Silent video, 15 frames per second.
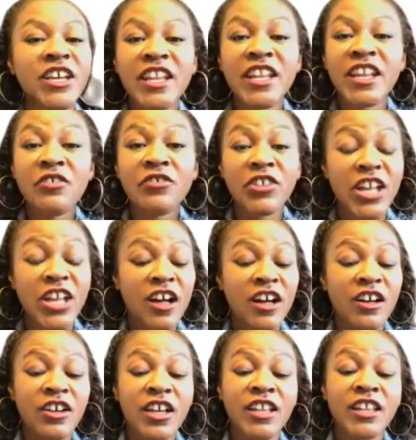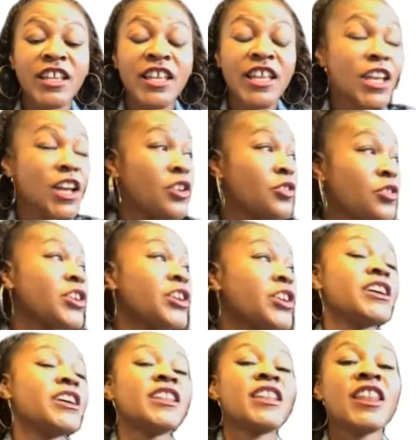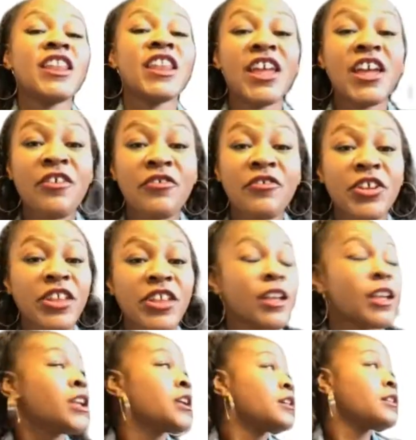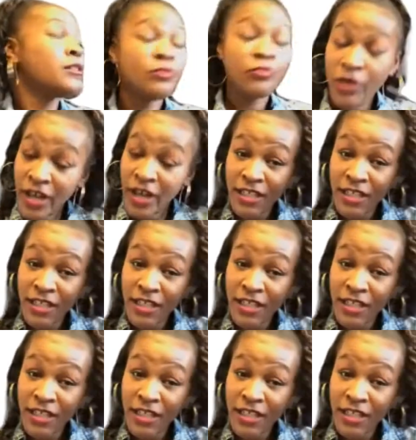could never, y'all. A Leo could never. What?